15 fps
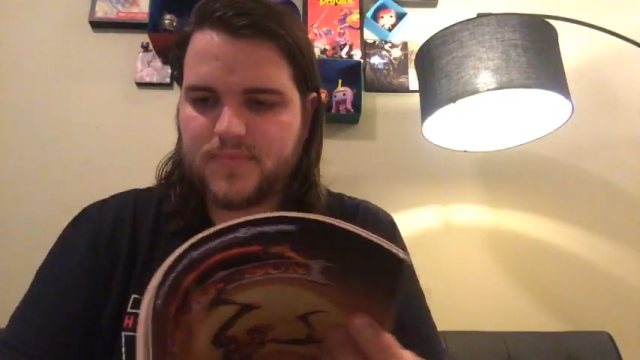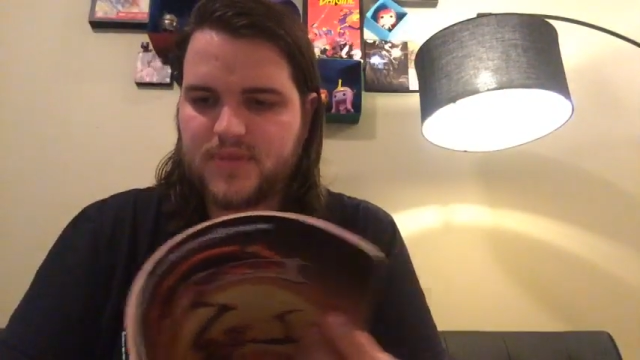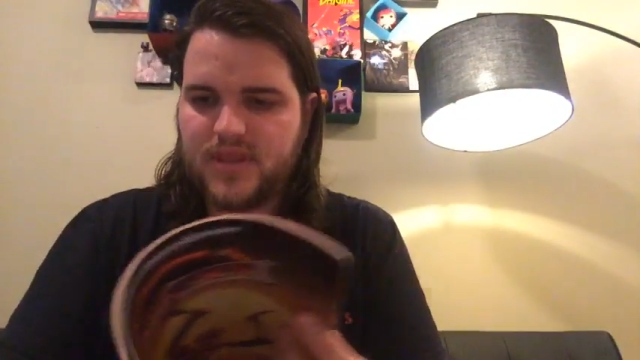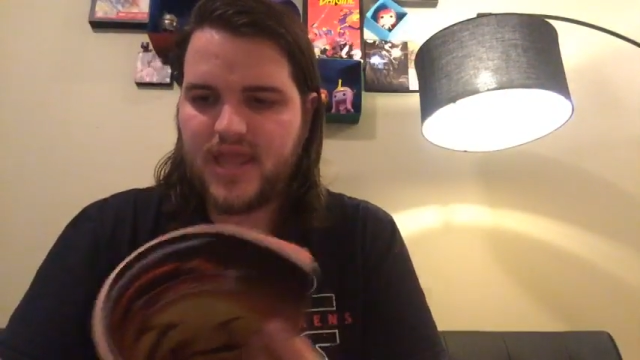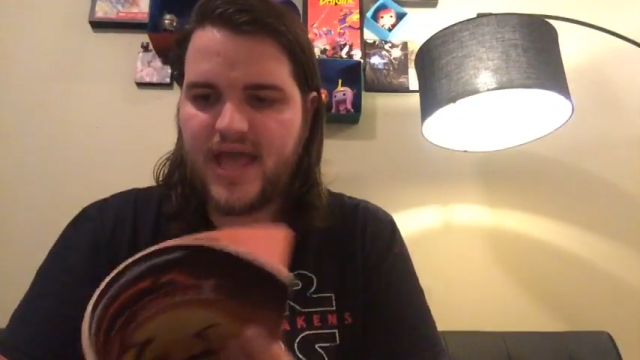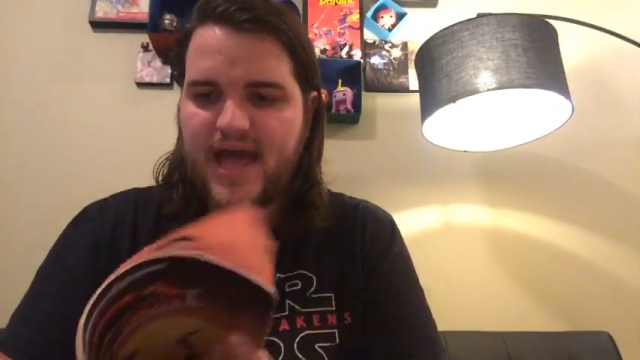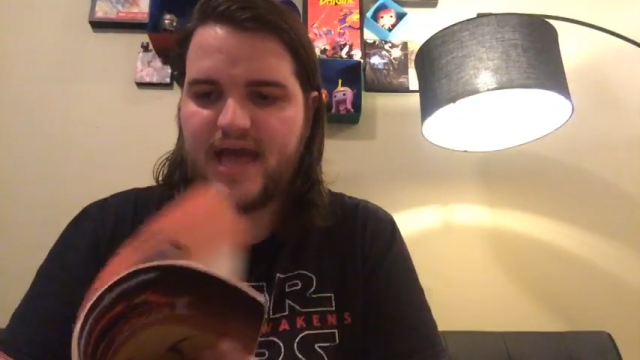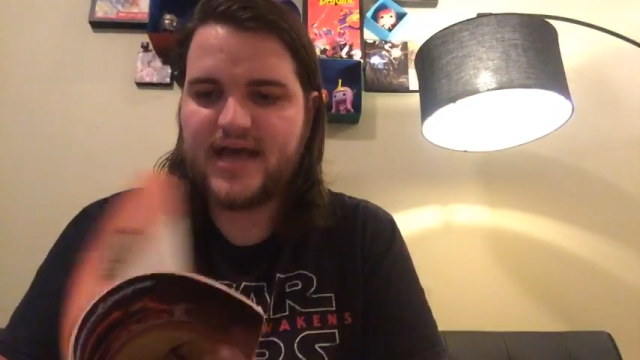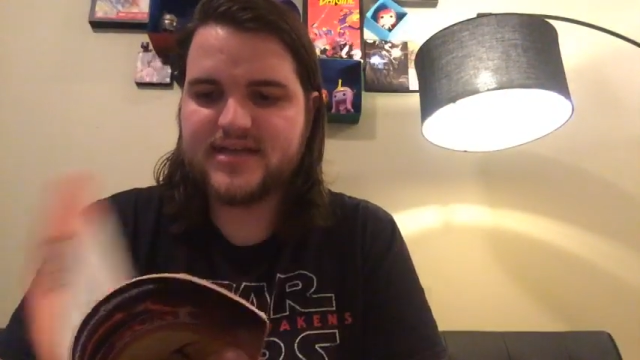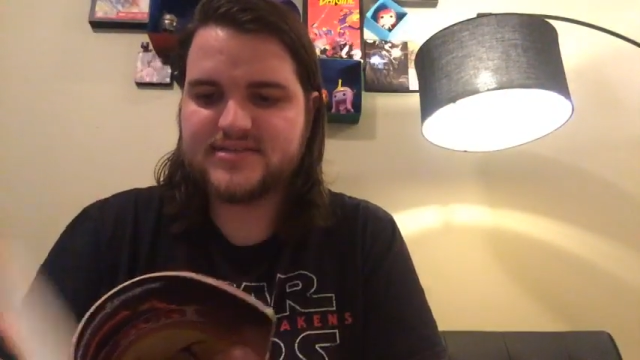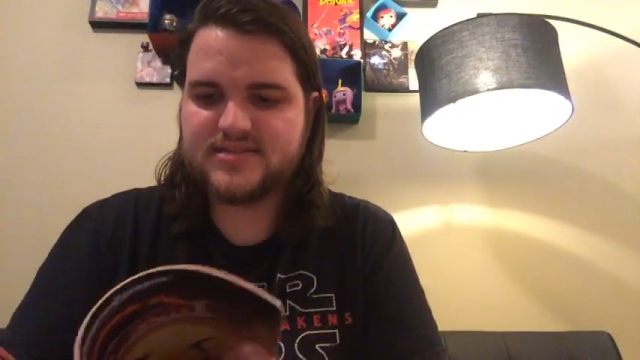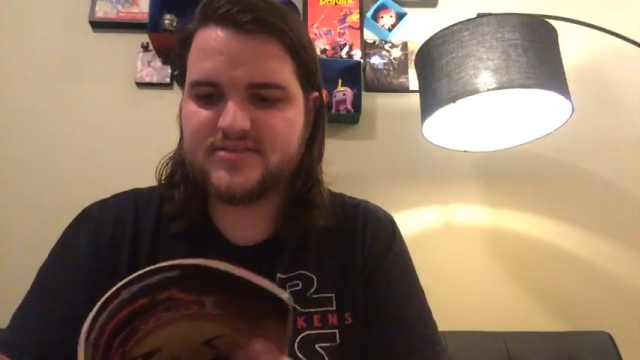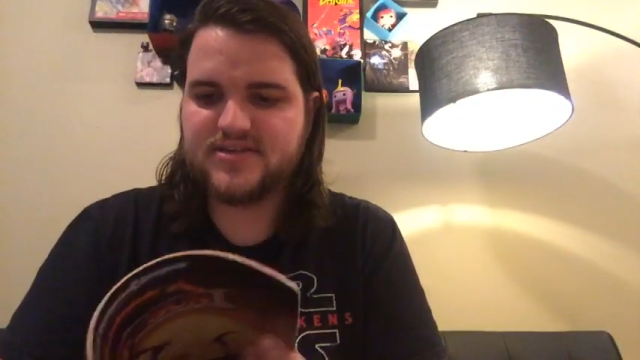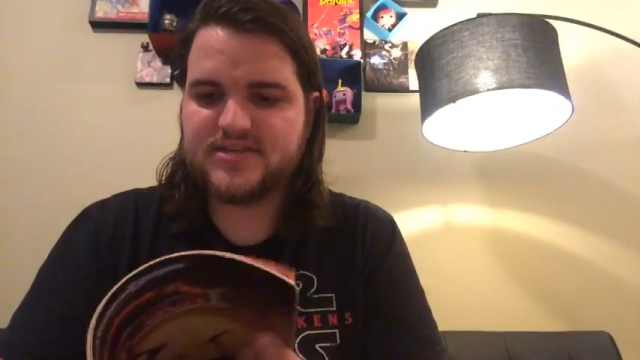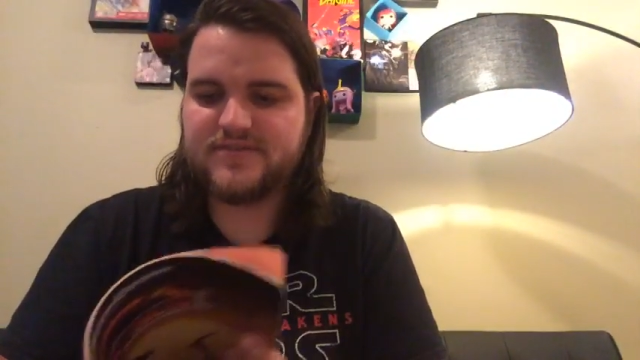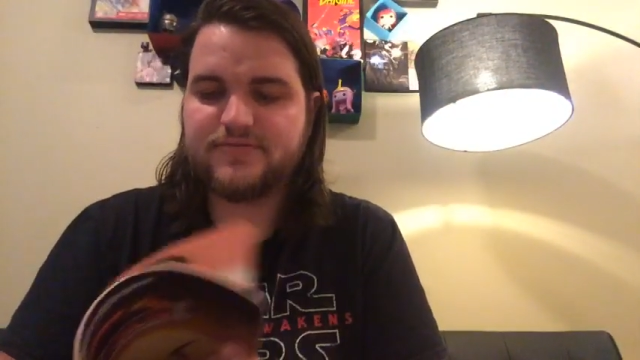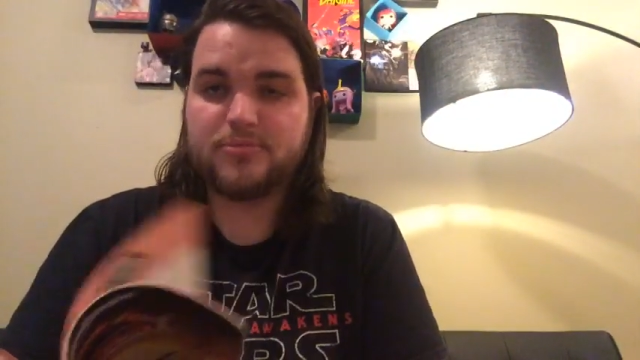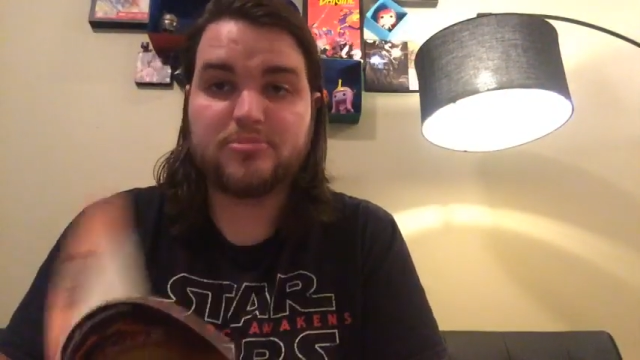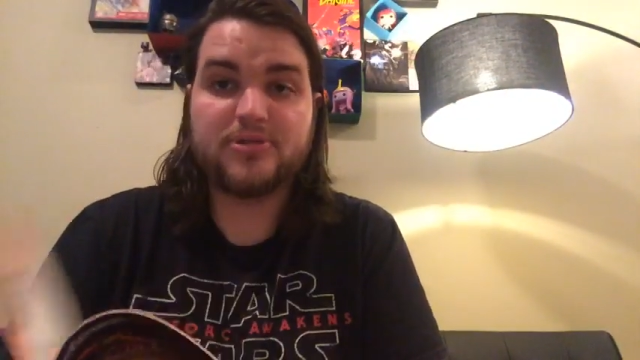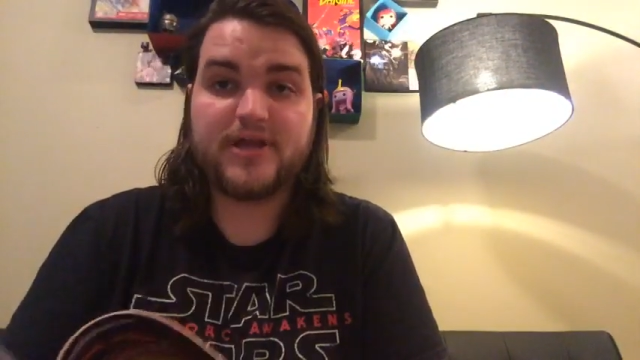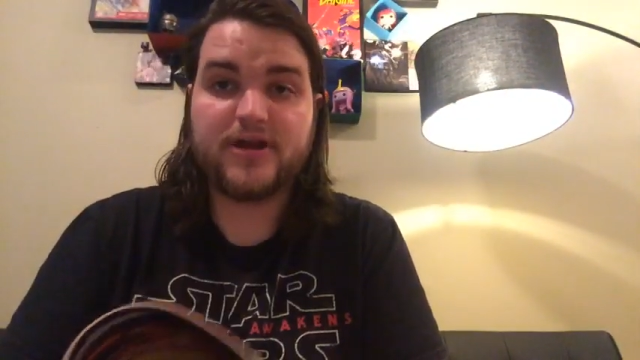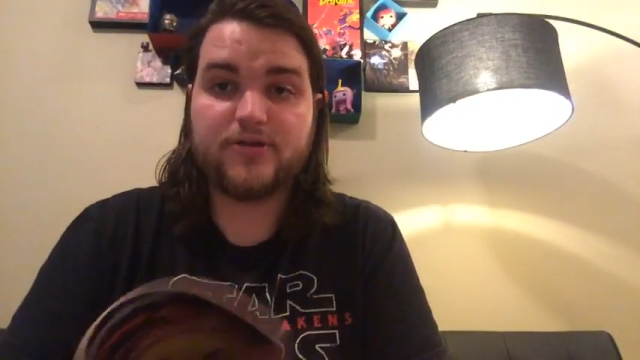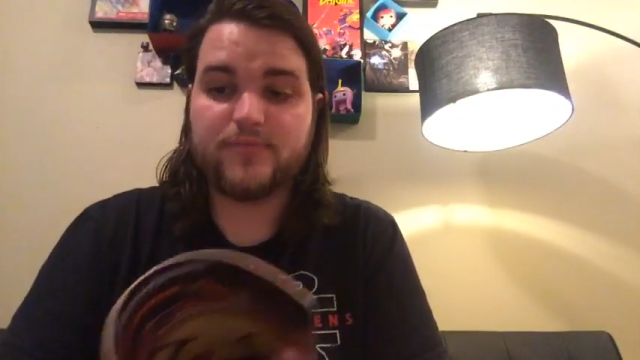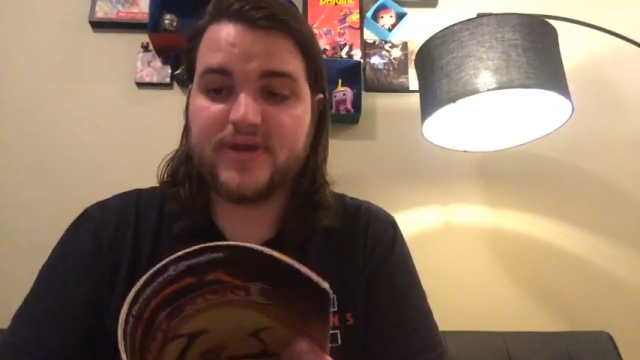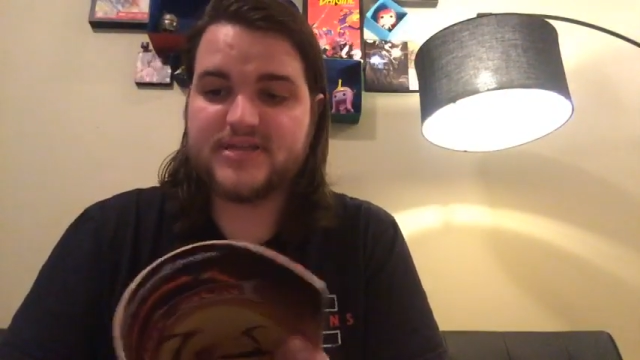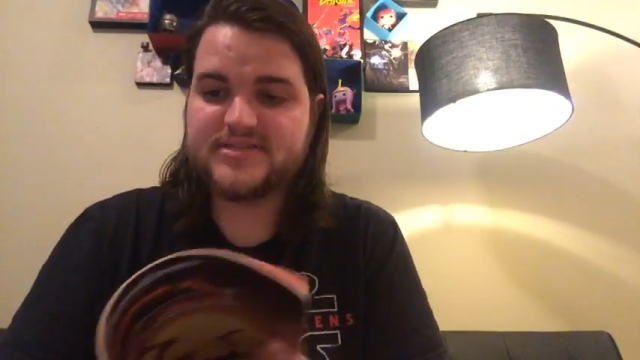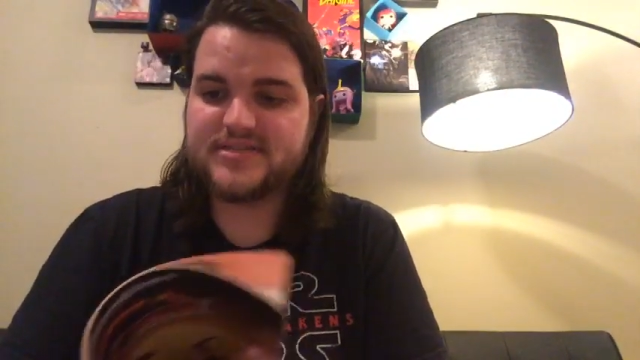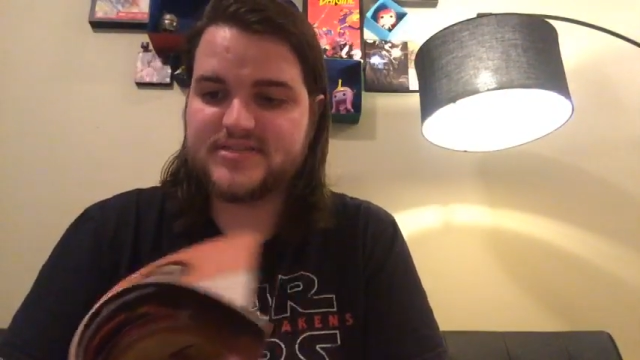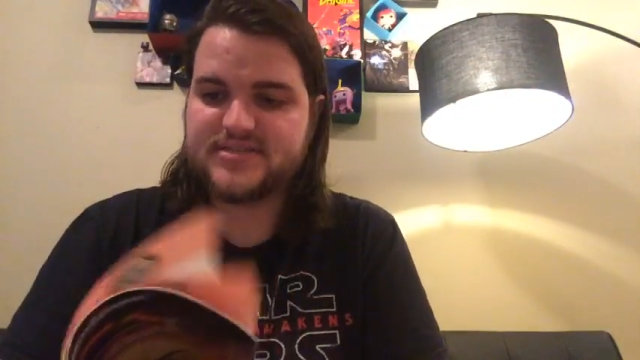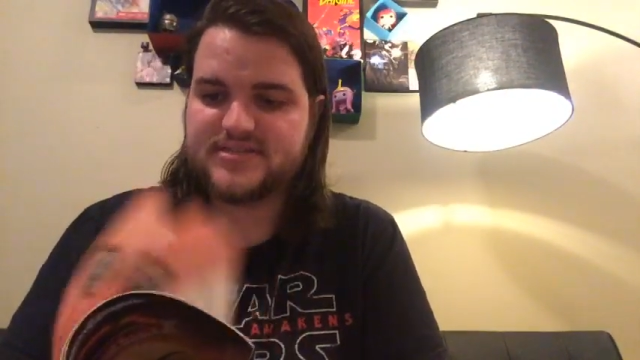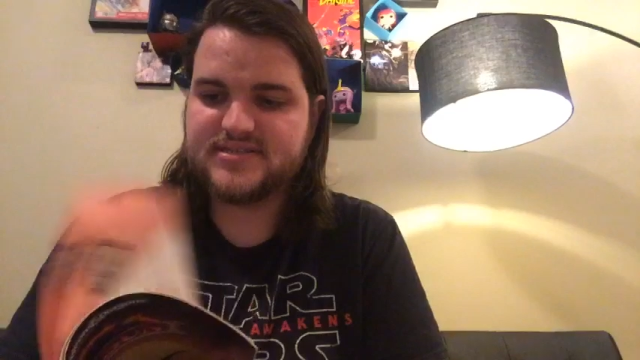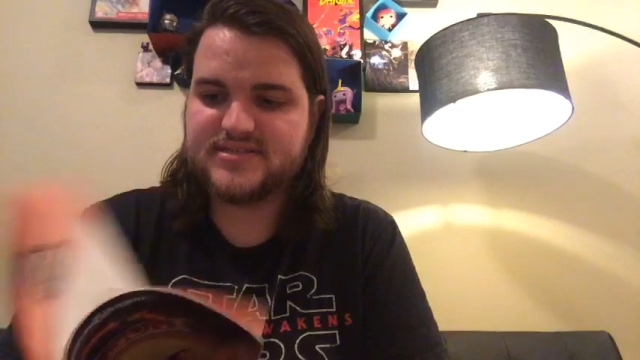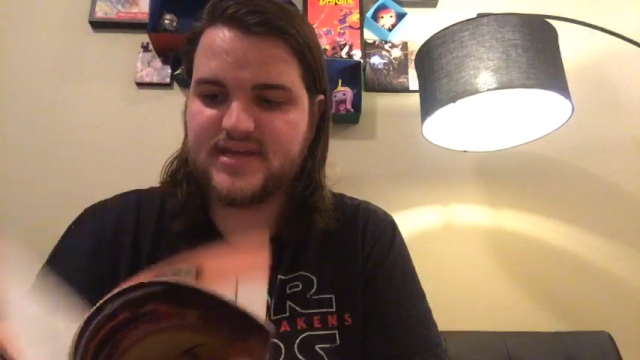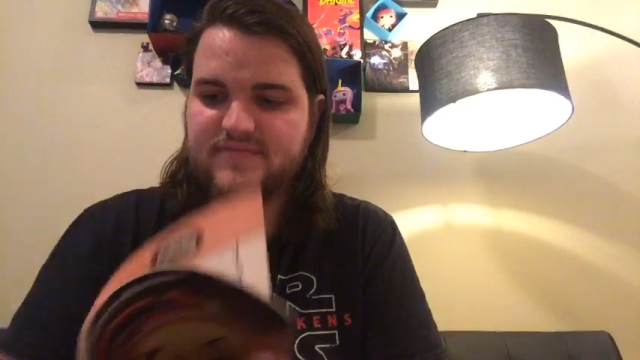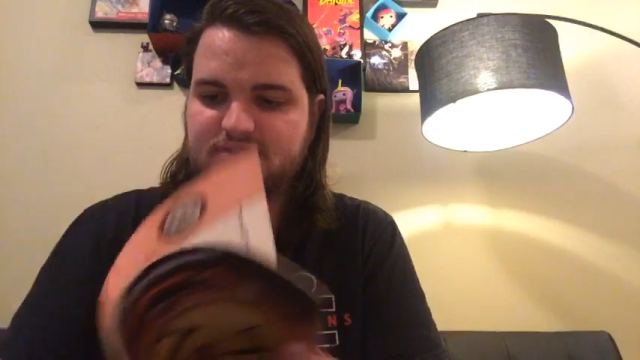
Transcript: has the different player races and stuff